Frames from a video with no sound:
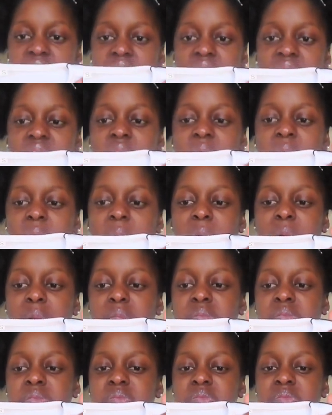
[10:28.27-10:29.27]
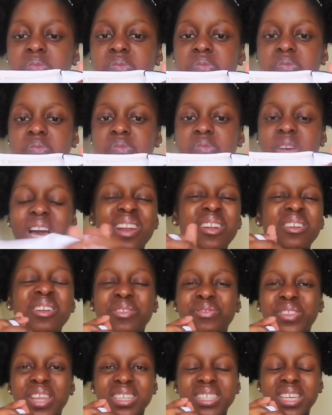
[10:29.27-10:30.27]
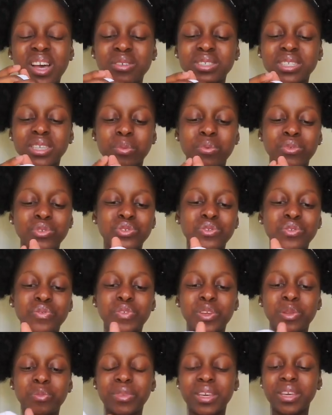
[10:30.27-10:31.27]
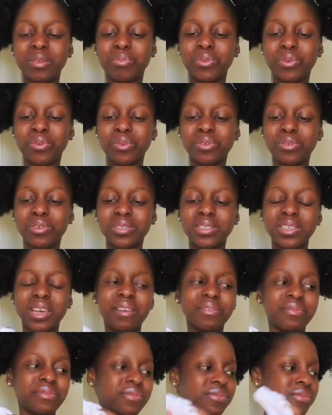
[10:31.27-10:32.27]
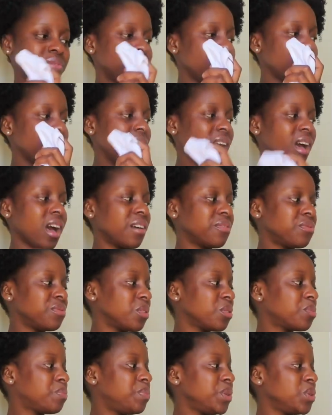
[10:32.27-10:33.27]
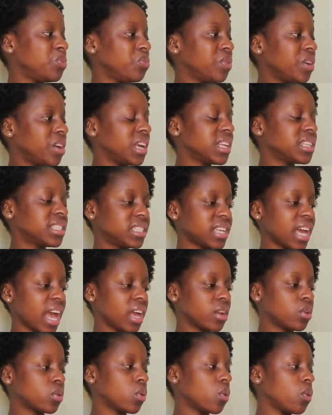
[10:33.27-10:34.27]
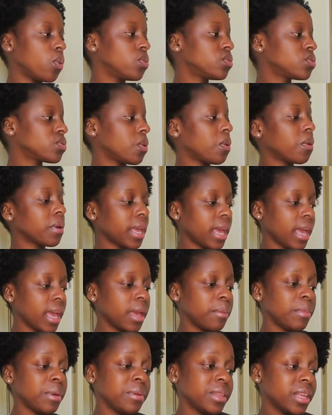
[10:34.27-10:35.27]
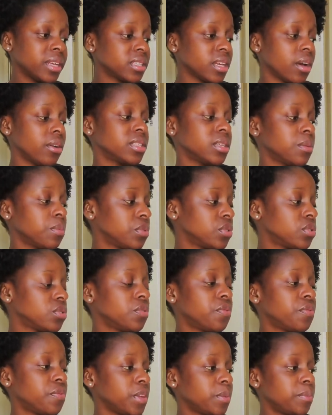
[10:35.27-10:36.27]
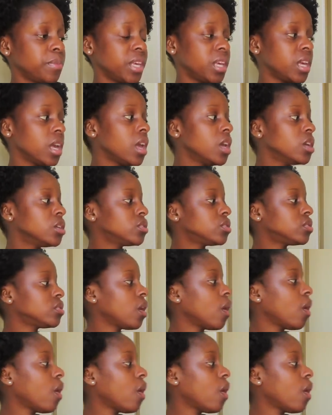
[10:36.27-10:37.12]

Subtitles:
I don't know if that's how it's supposed to fit me, because I've not been wearing tight clothes. Okay, maybe that's how it's supposed to fit me. So